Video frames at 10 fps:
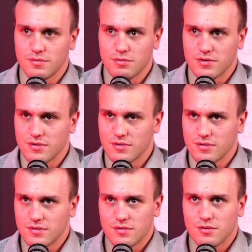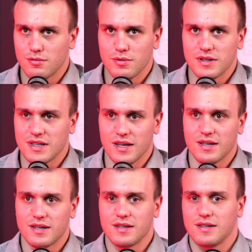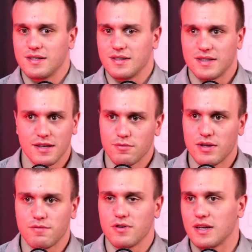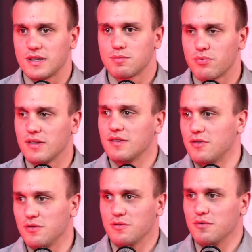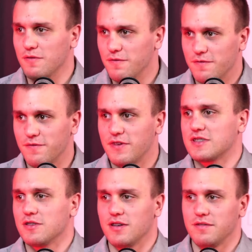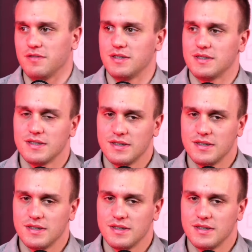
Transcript: were always like, can't wait for next sprints to fix all of these.